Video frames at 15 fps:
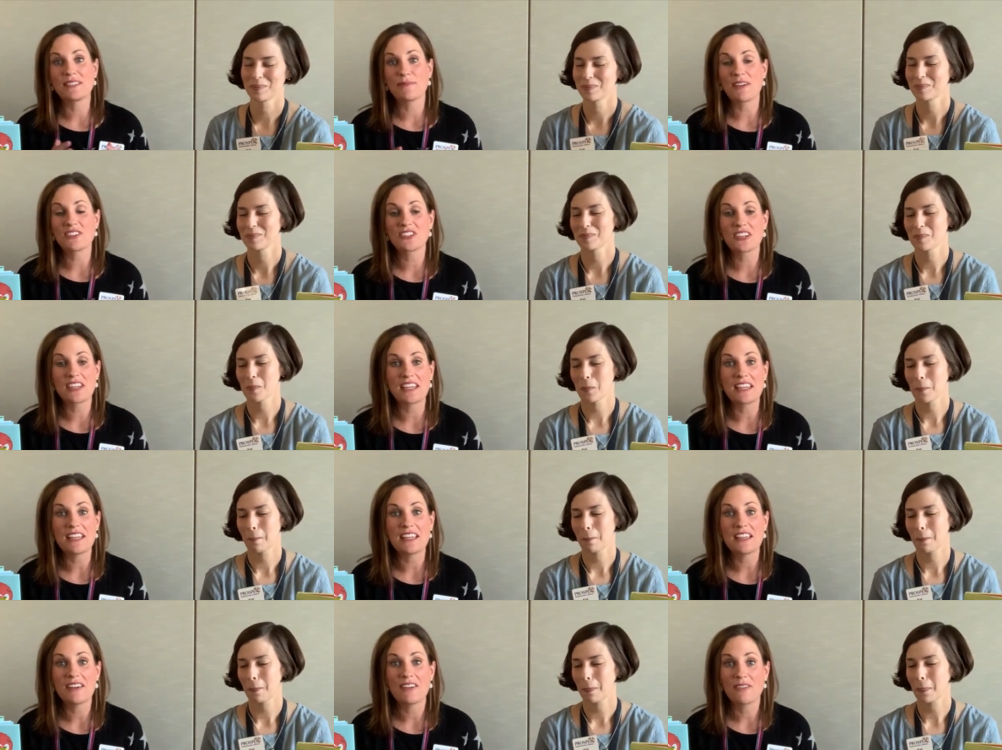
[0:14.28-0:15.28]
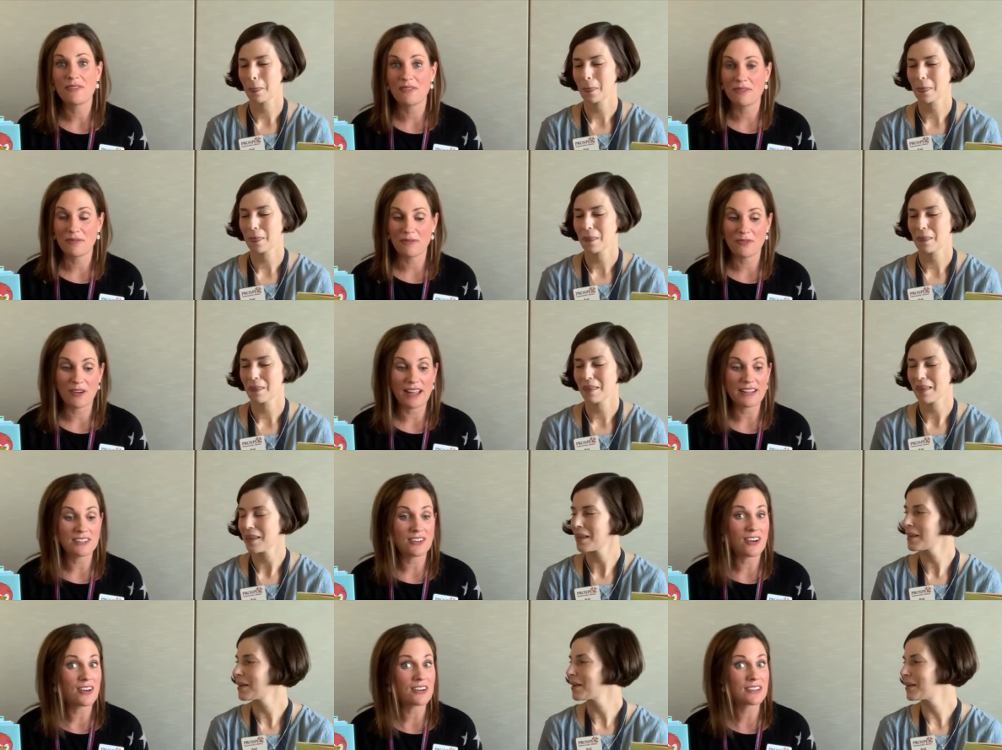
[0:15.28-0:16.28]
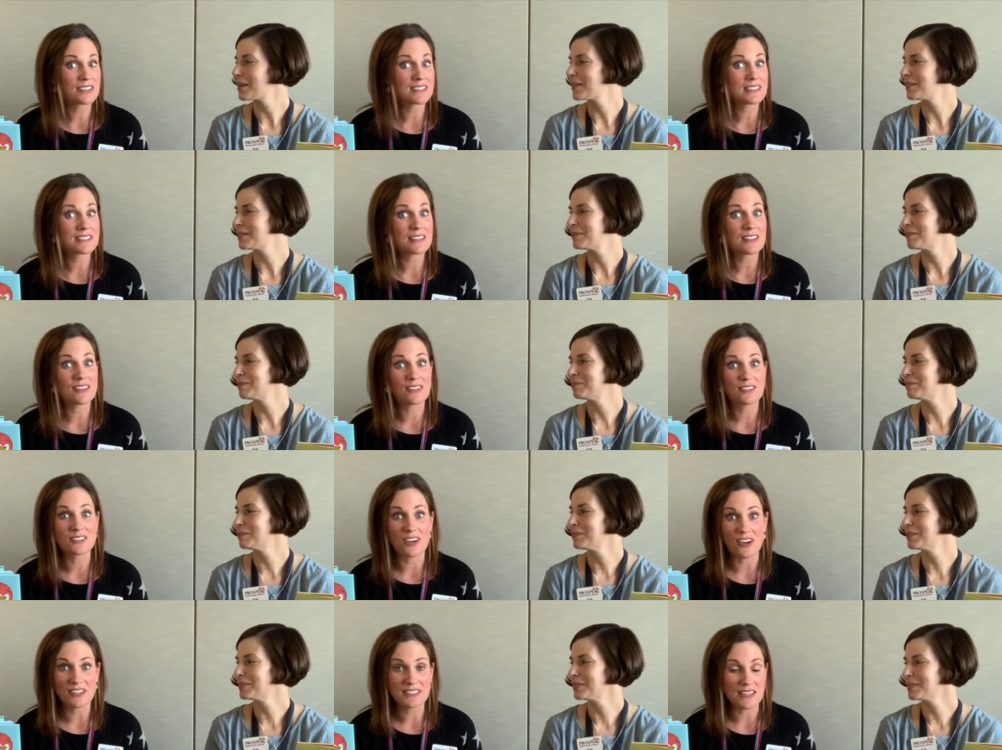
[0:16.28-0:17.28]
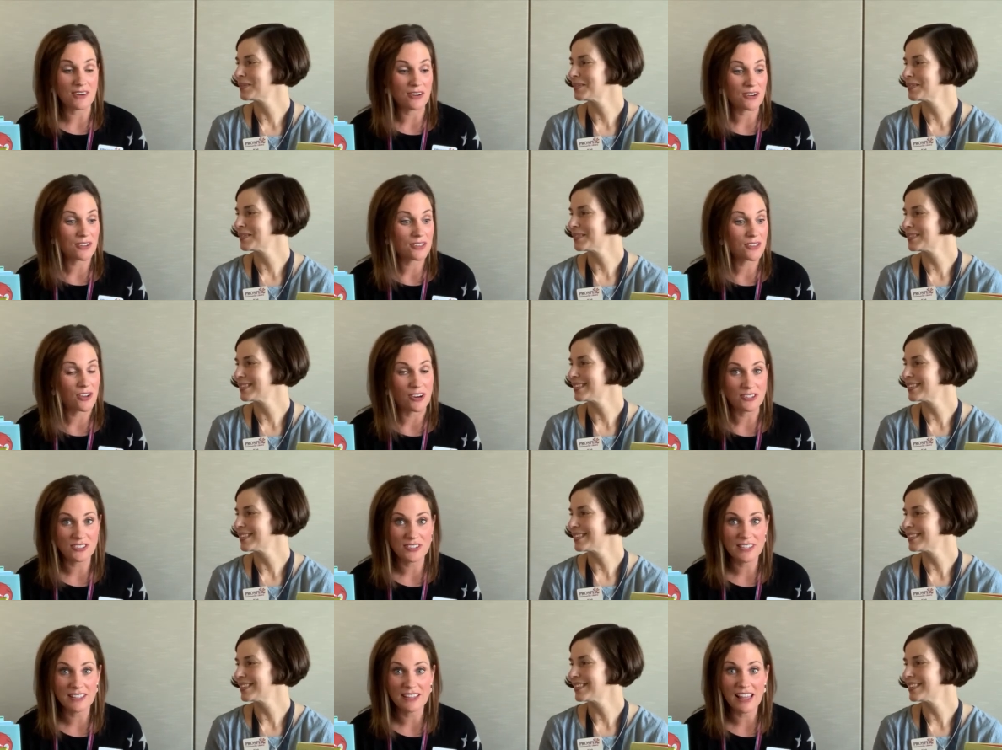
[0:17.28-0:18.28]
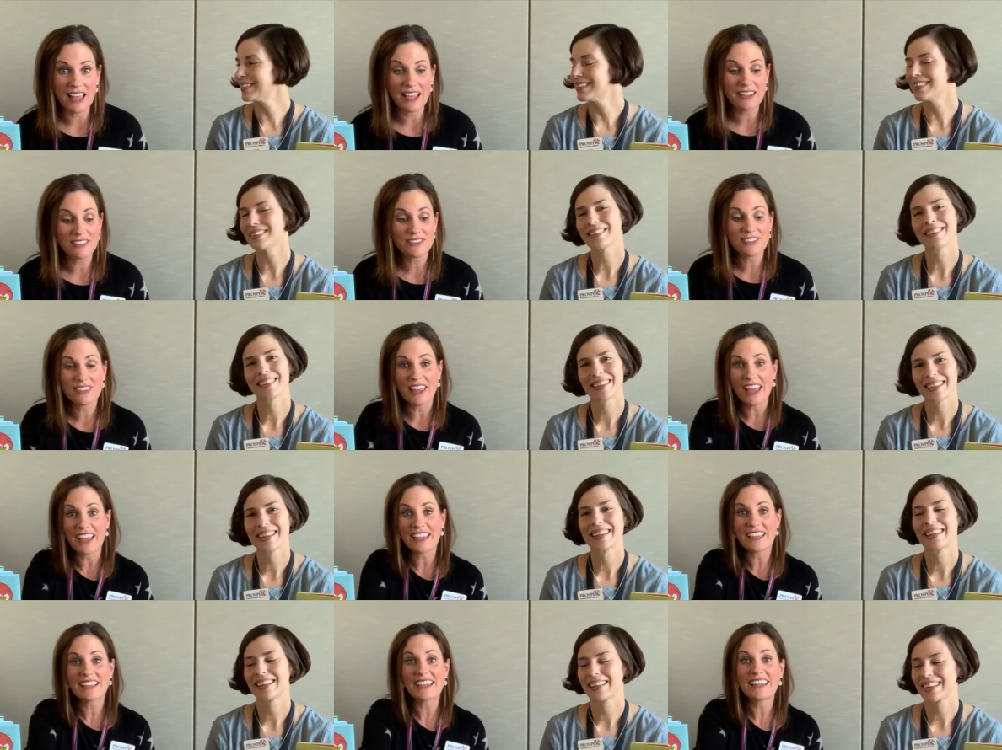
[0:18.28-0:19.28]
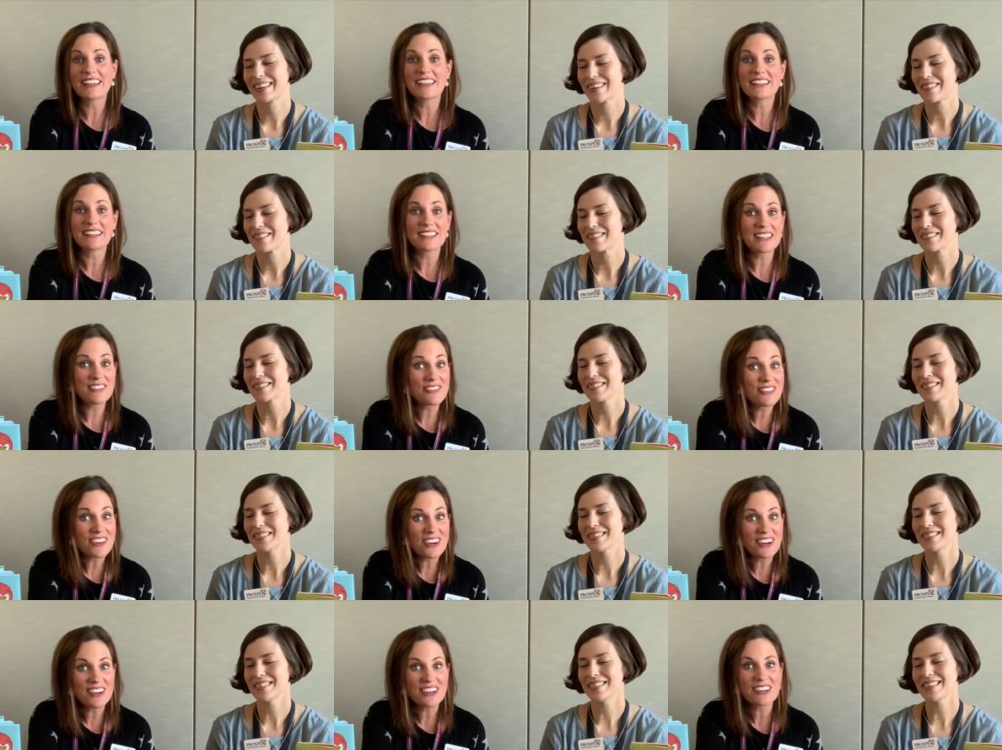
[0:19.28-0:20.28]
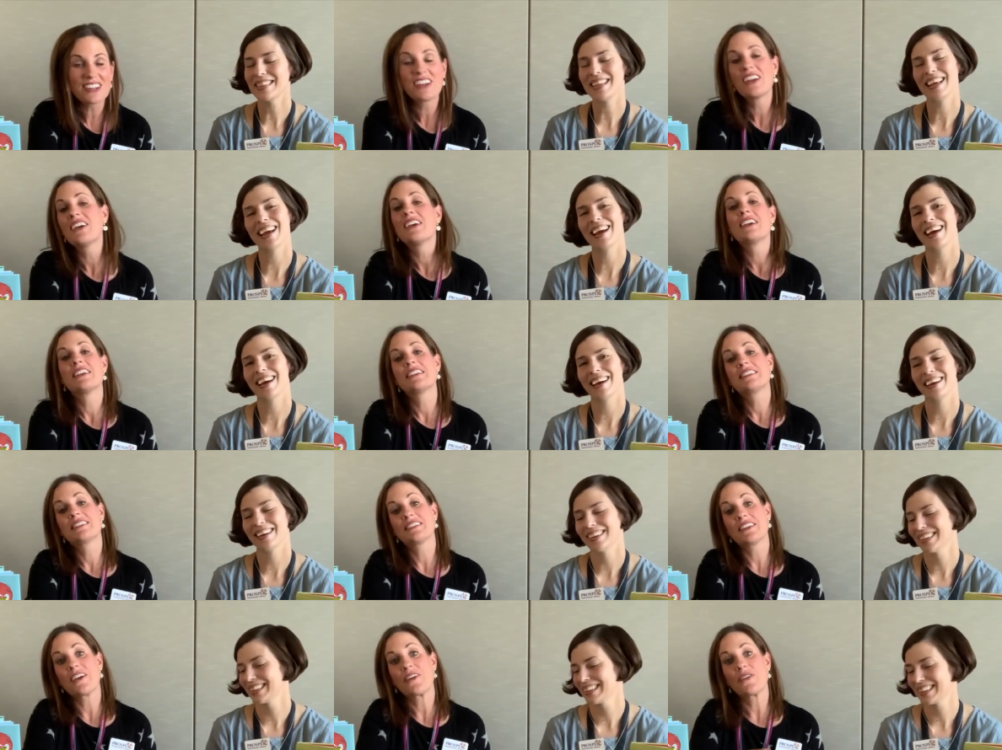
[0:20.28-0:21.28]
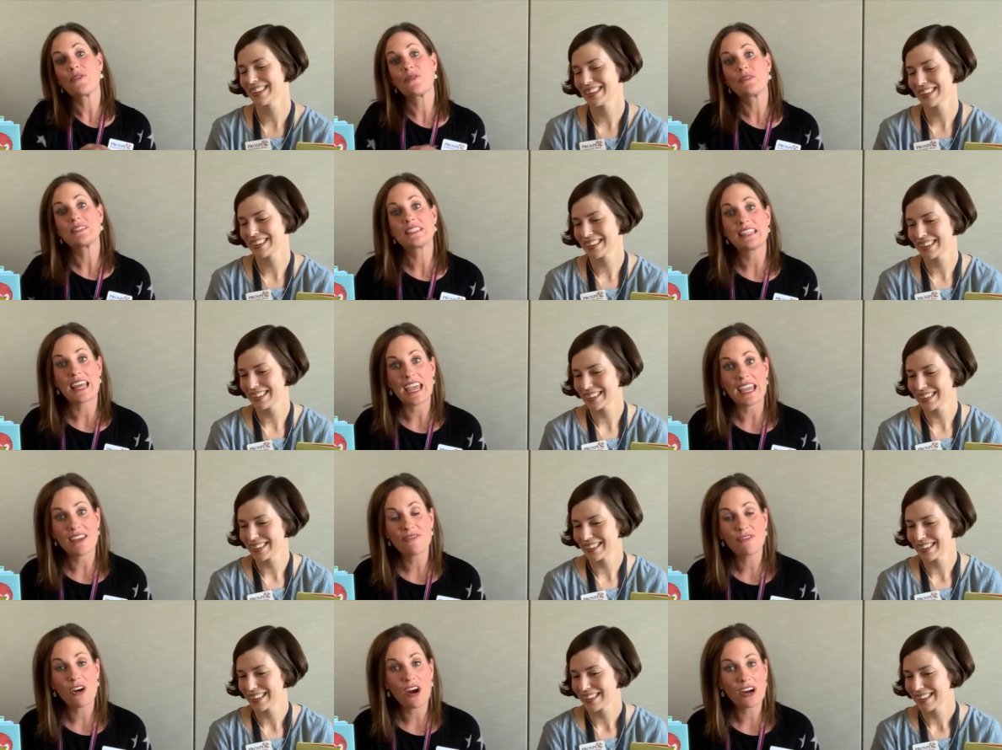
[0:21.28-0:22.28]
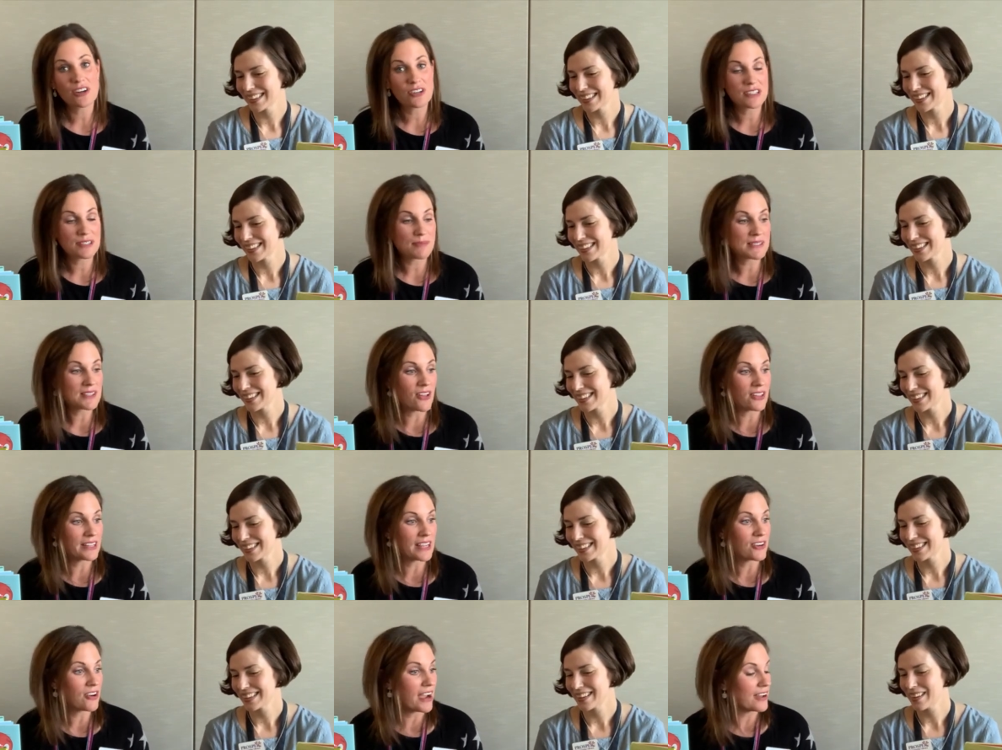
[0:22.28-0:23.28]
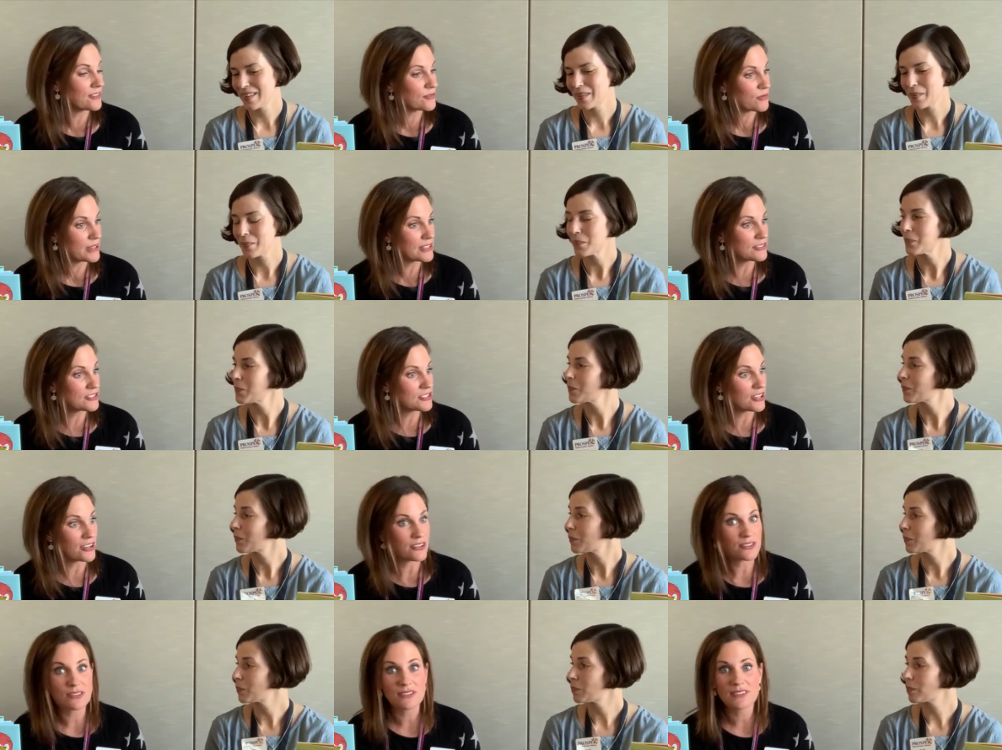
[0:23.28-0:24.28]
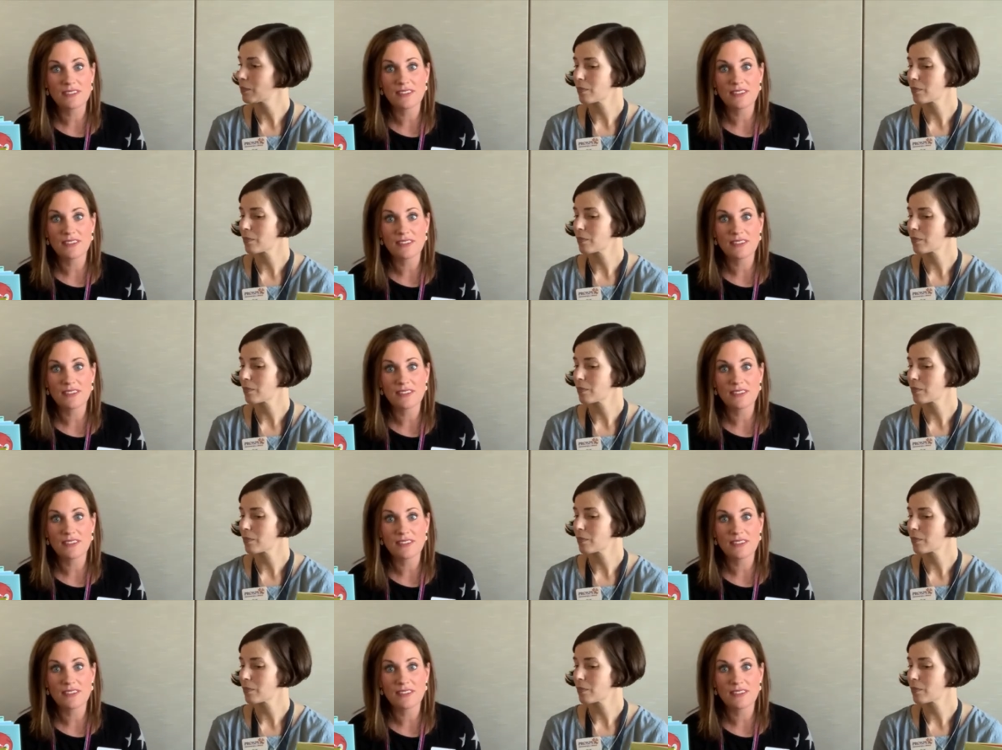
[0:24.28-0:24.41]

Speaker 1: especially red dogs, dogs that are larger than life, like Clifford. So today for our Christmas holiday craft, we chose